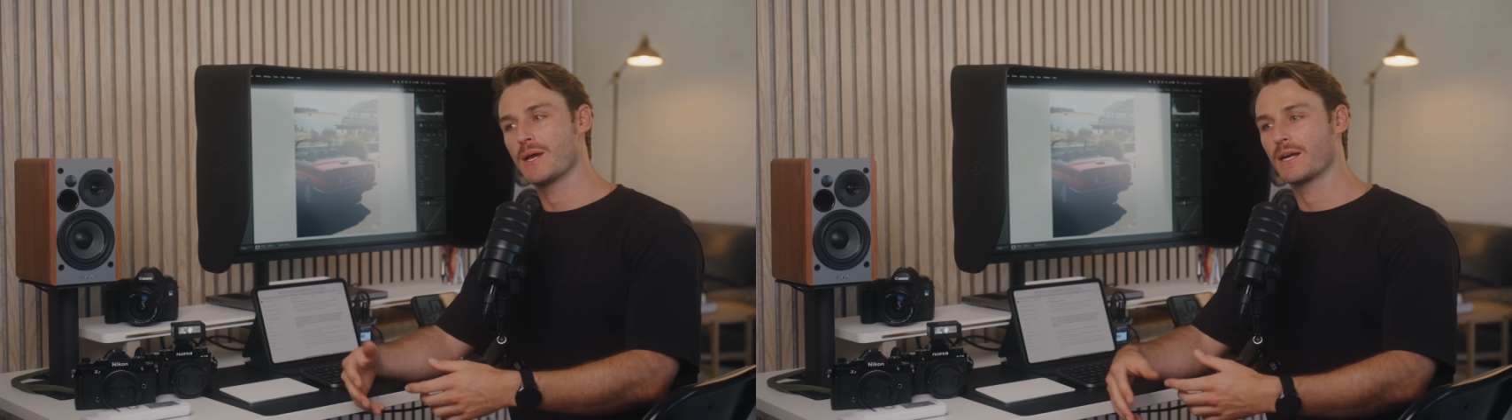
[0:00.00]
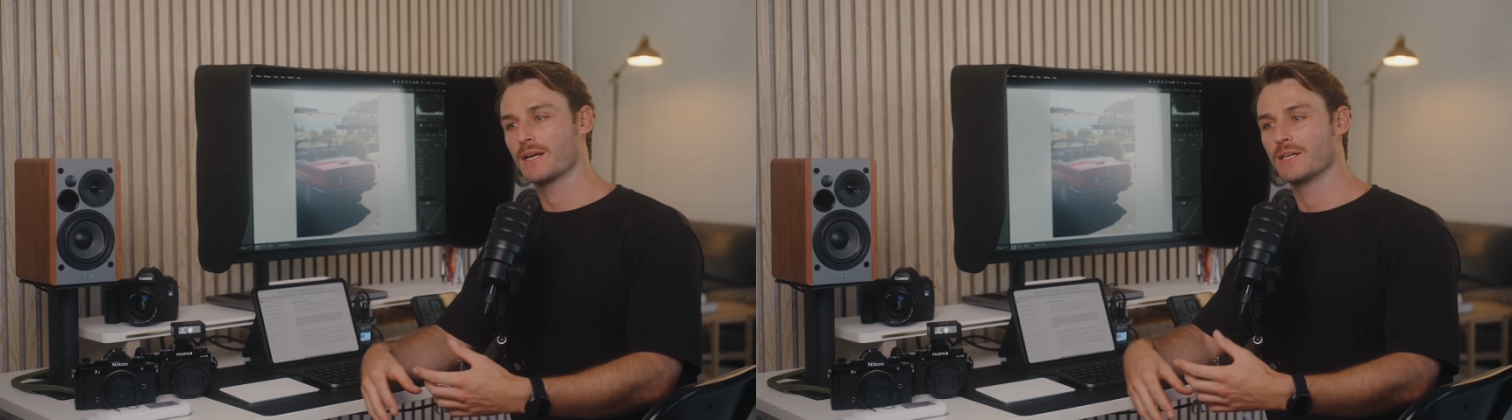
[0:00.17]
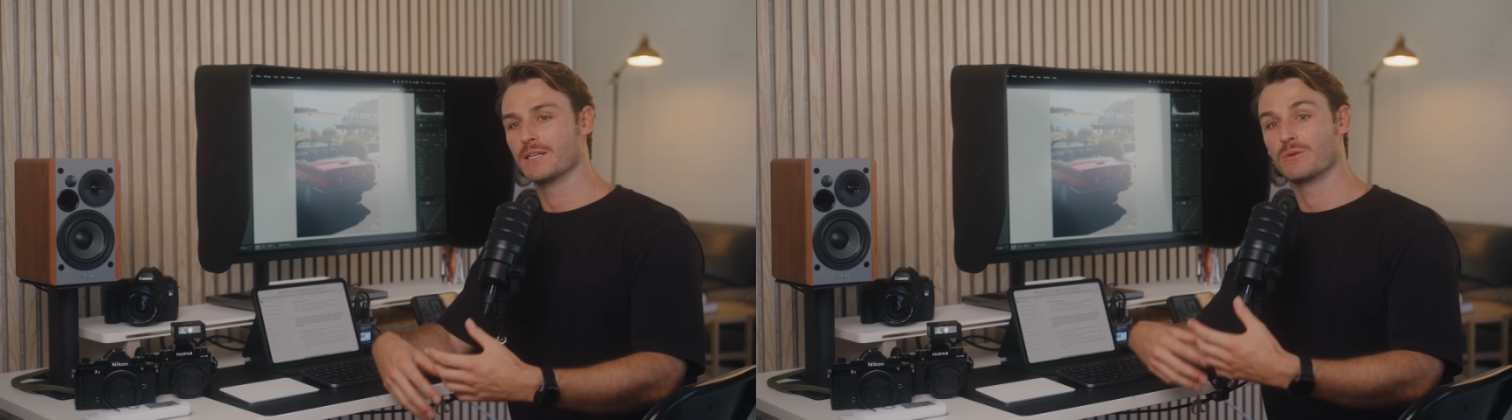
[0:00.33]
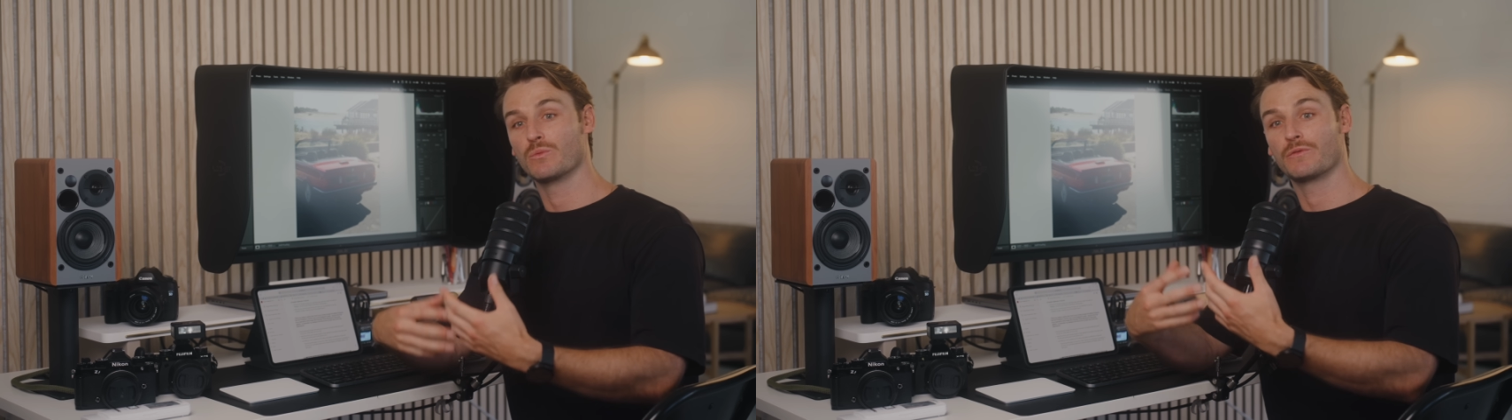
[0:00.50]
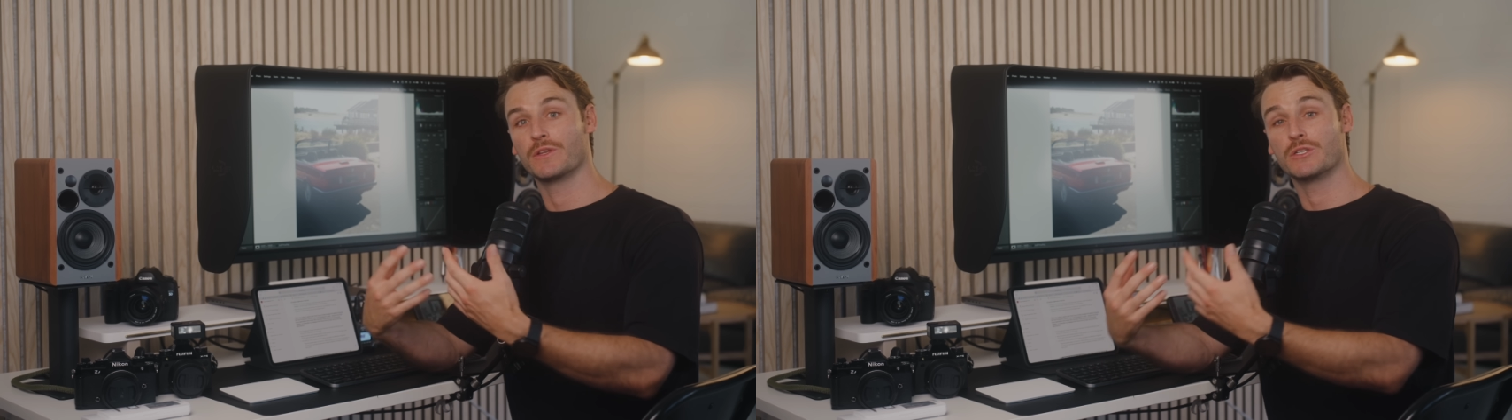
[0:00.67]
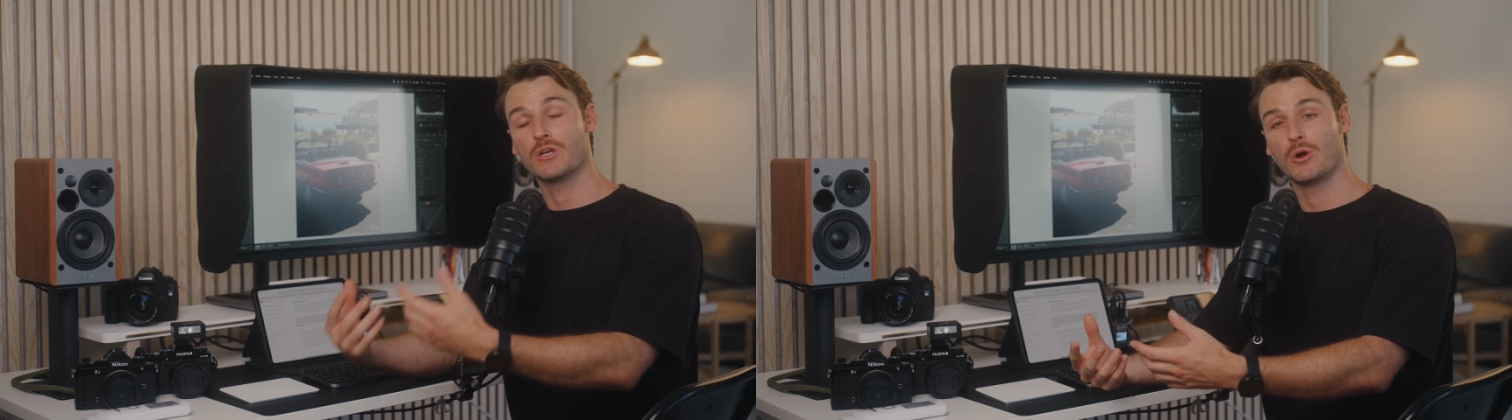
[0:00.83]
back in
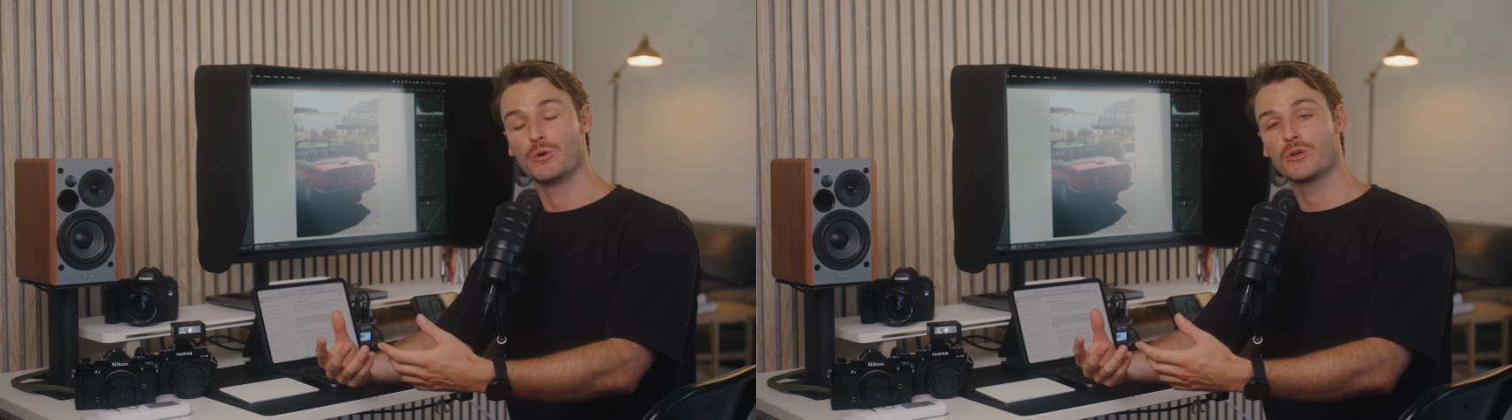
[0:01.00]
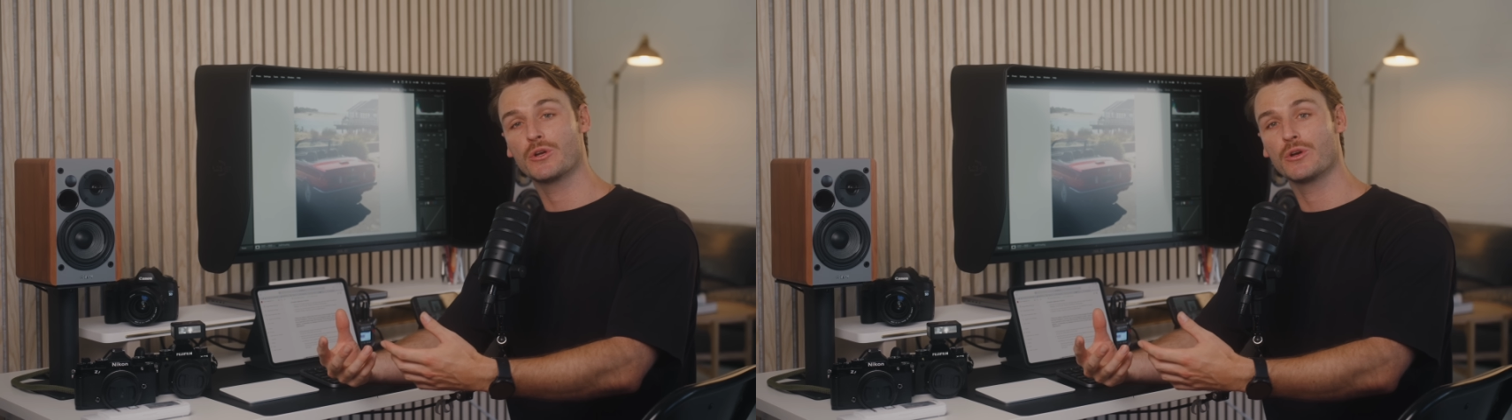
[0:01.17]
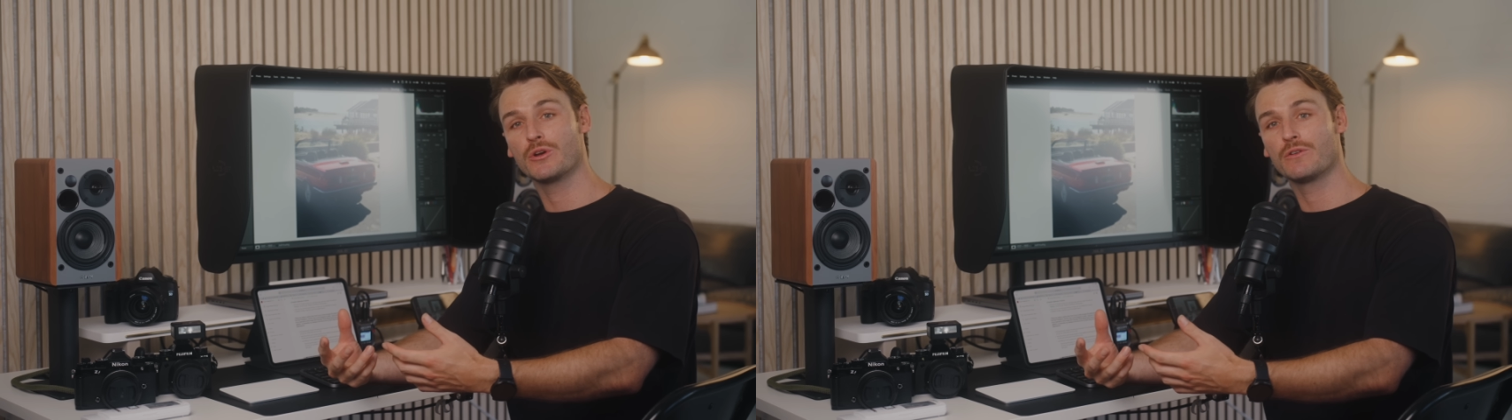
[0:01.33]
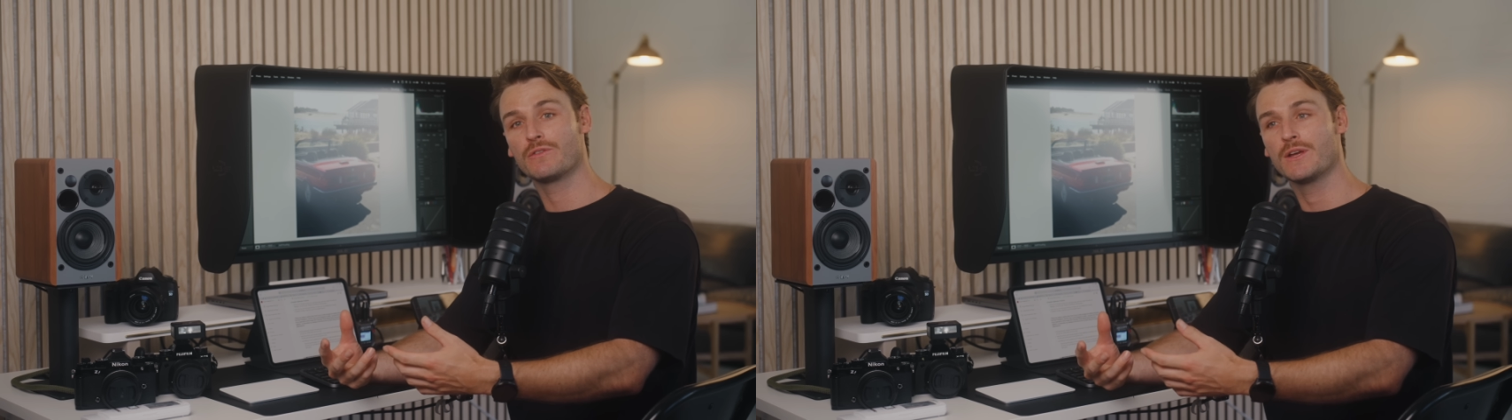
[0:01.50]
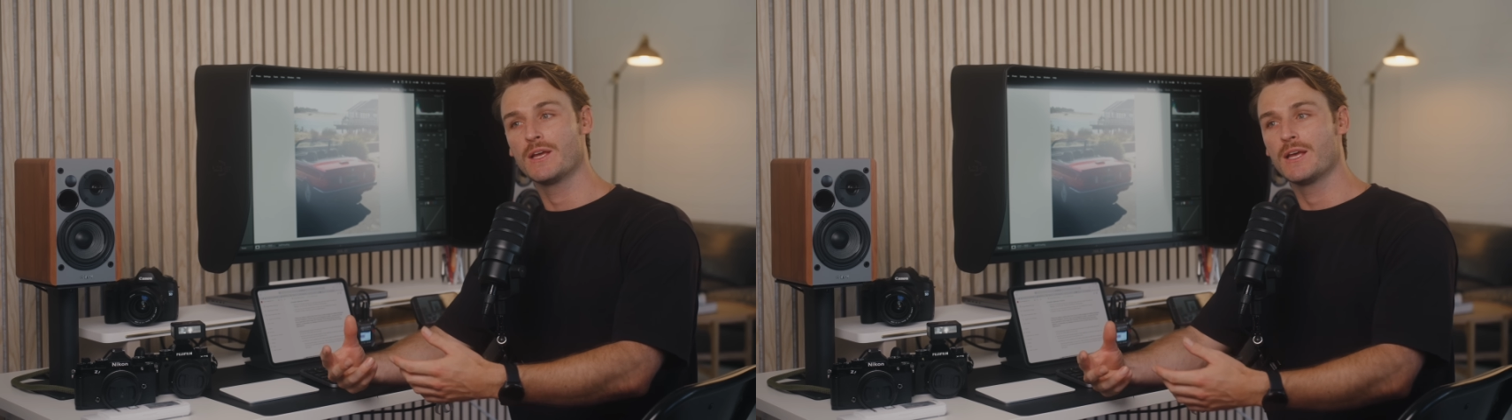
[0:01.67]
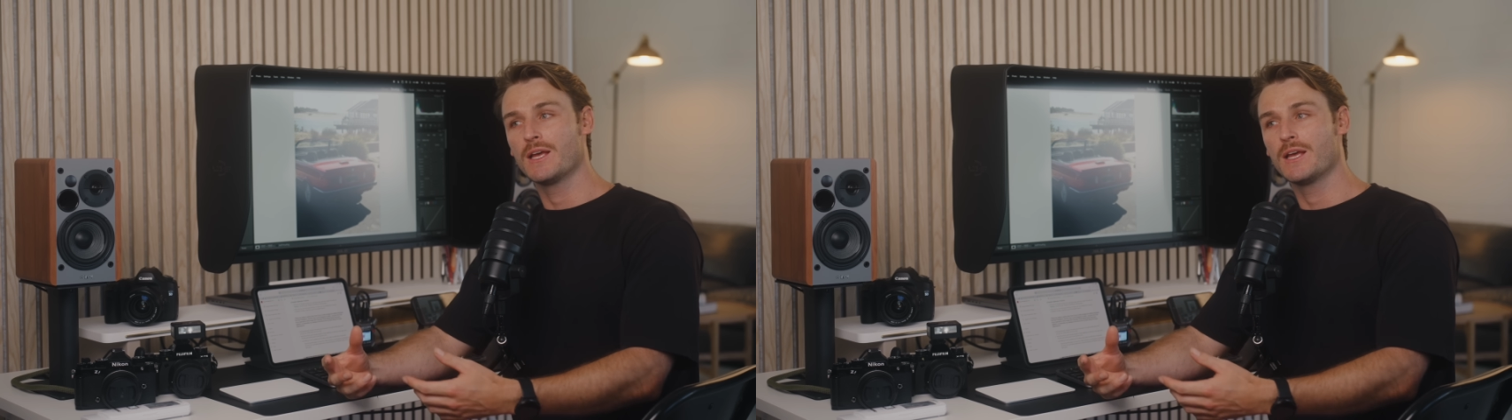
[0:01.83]
with the tone curve,